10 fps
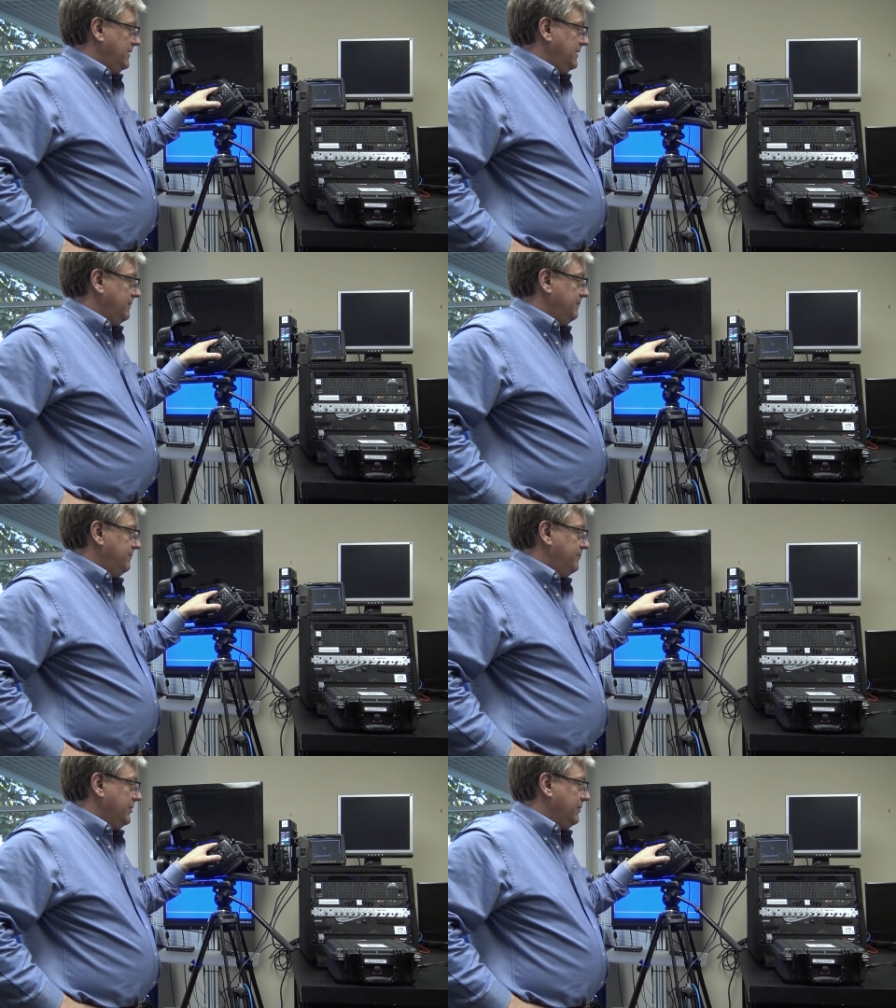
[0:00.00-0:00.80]
uh
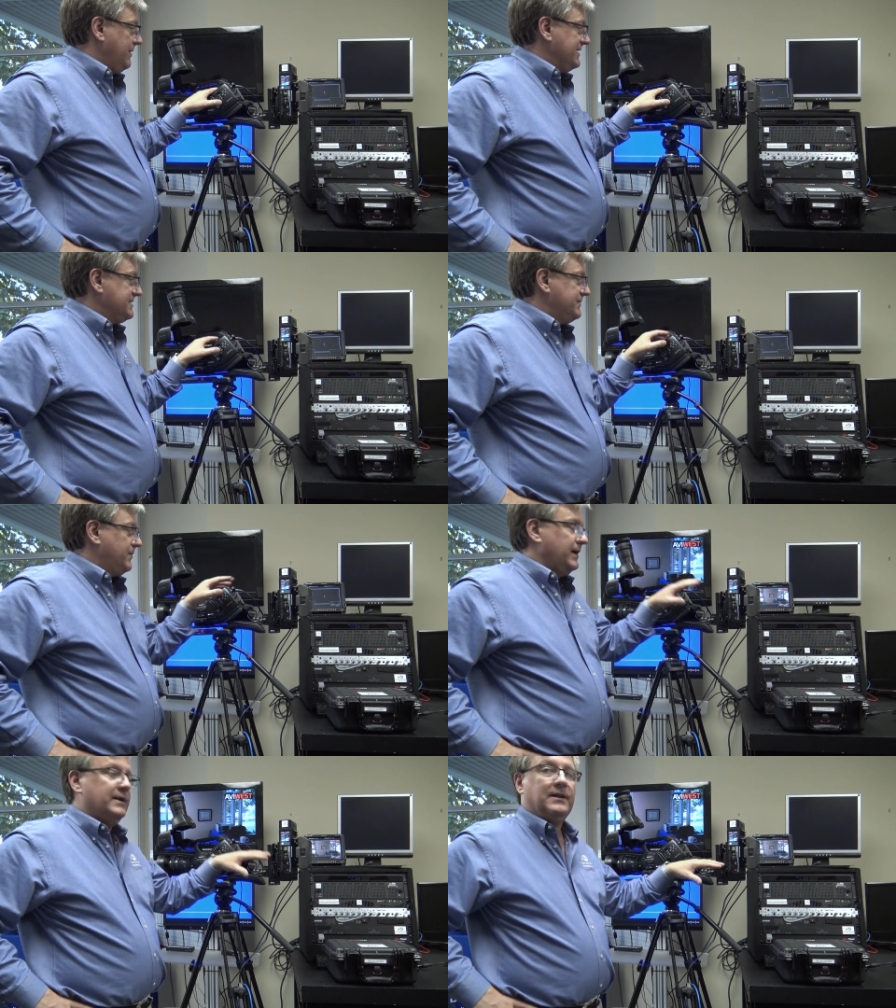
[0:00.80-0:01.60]
progressive
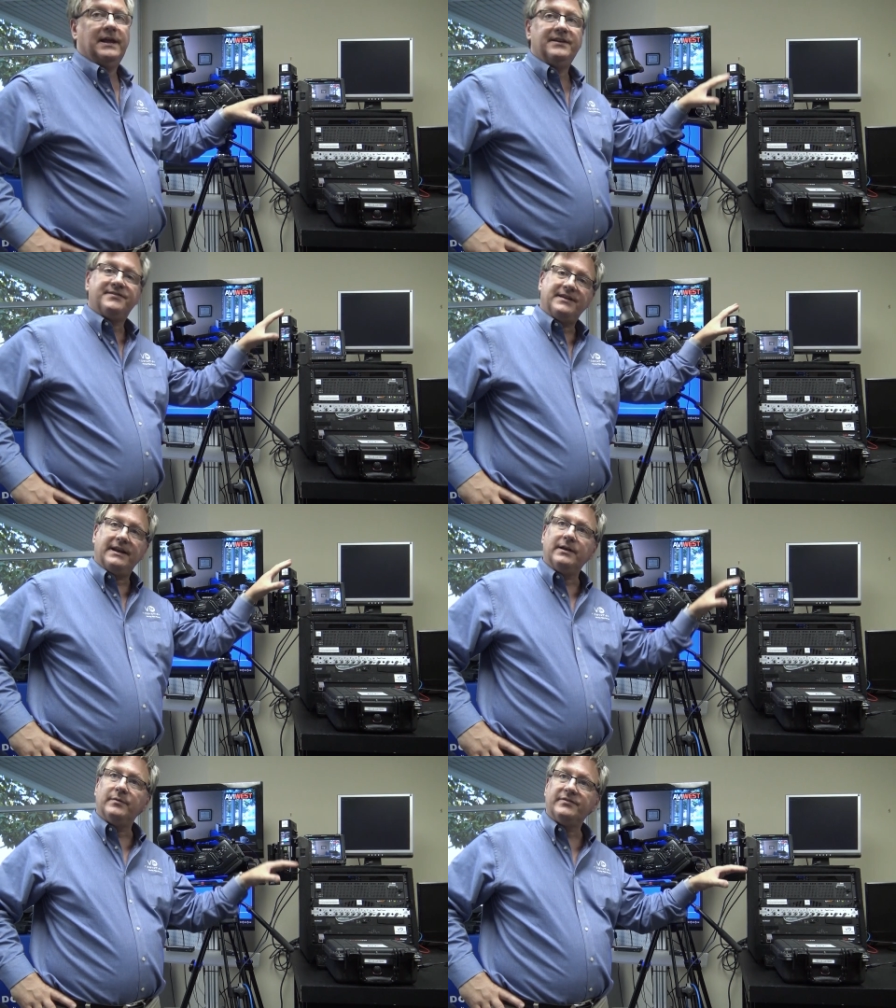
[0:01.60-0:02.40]
or interlace
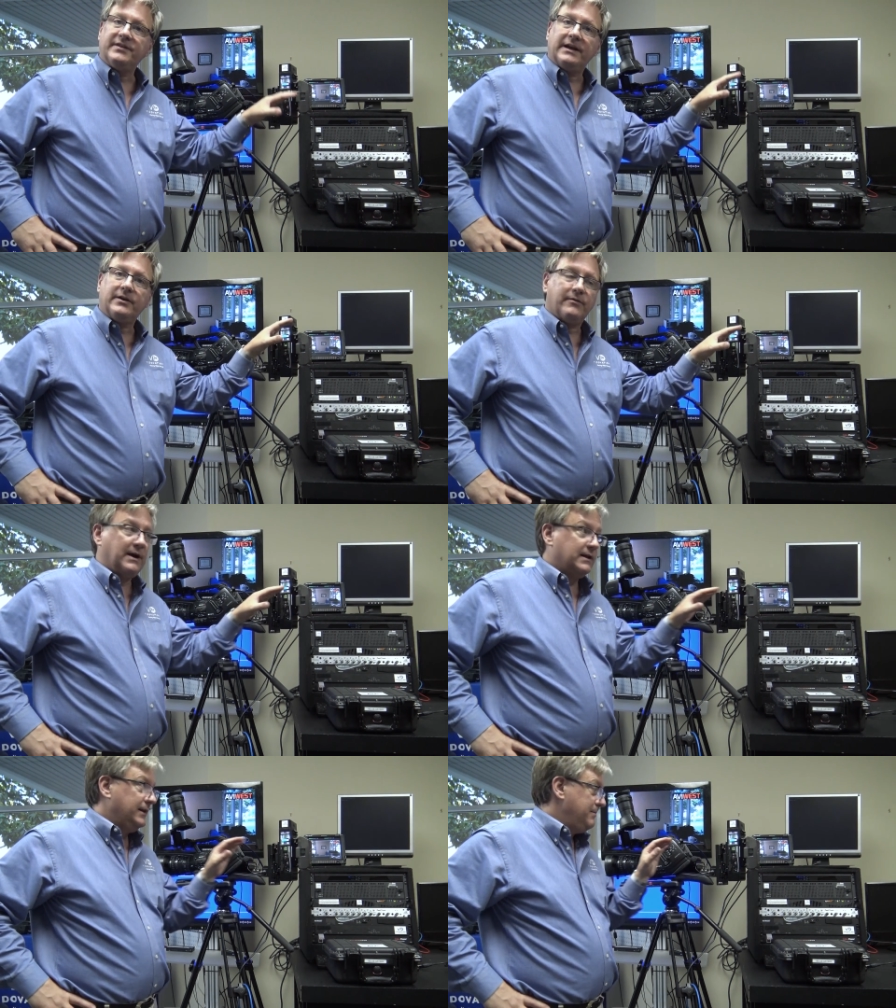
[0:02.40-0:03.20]
setting was set
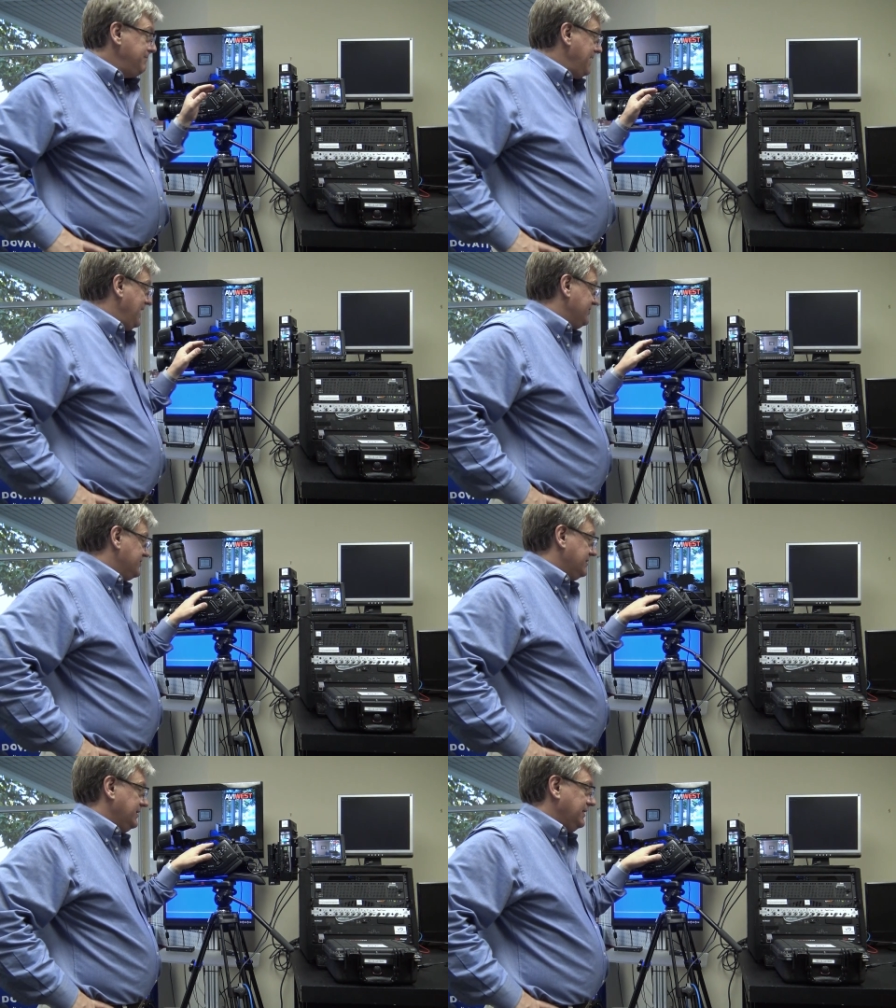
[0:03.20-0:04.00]
correctly to
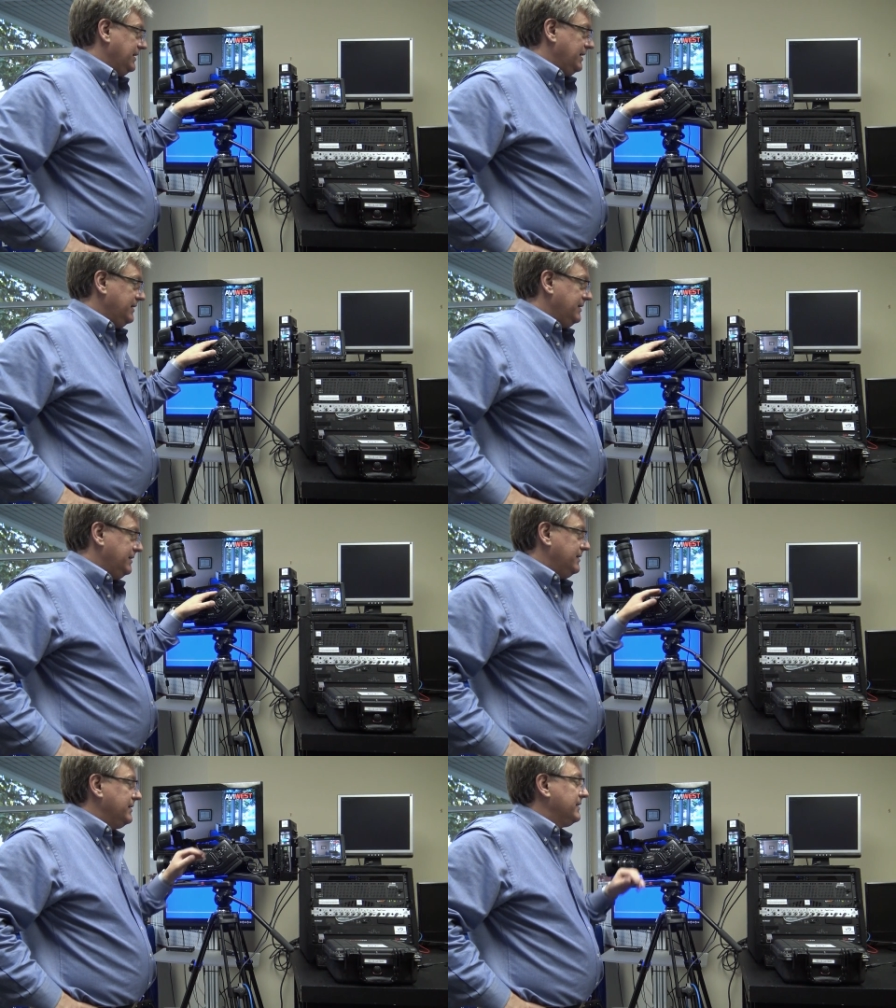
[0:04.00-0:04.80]
match the, uh,
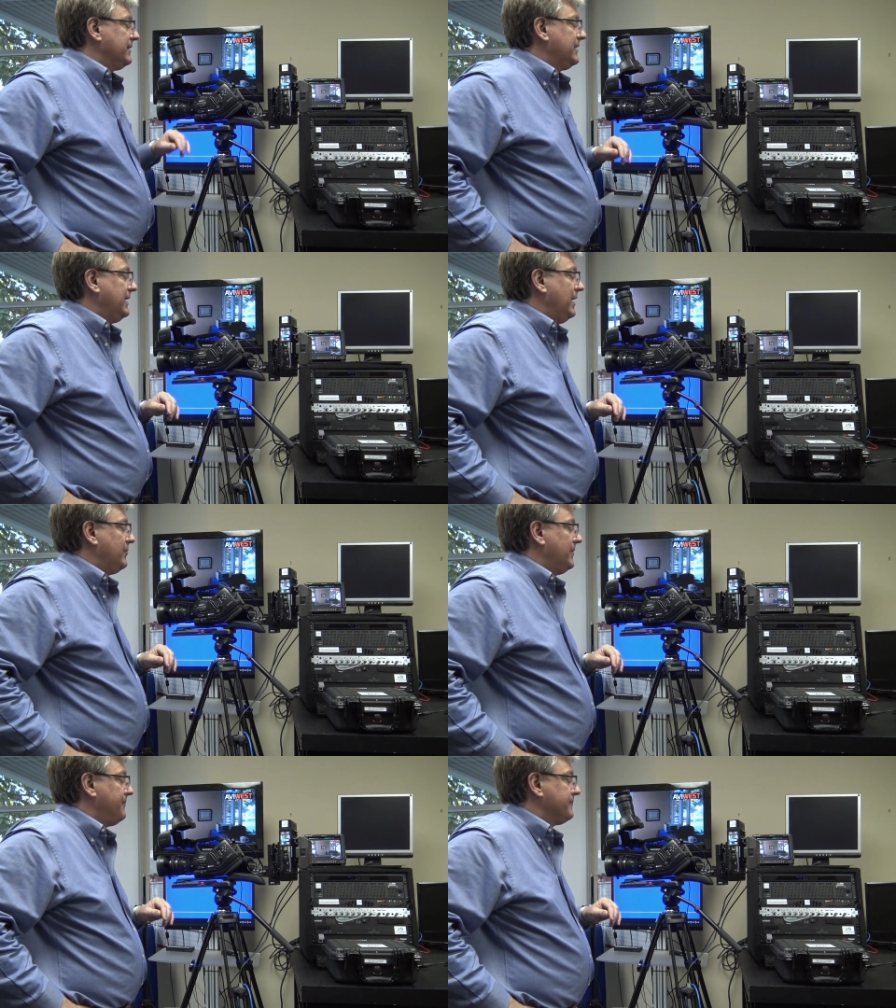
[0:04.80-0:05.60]
the, the, camera.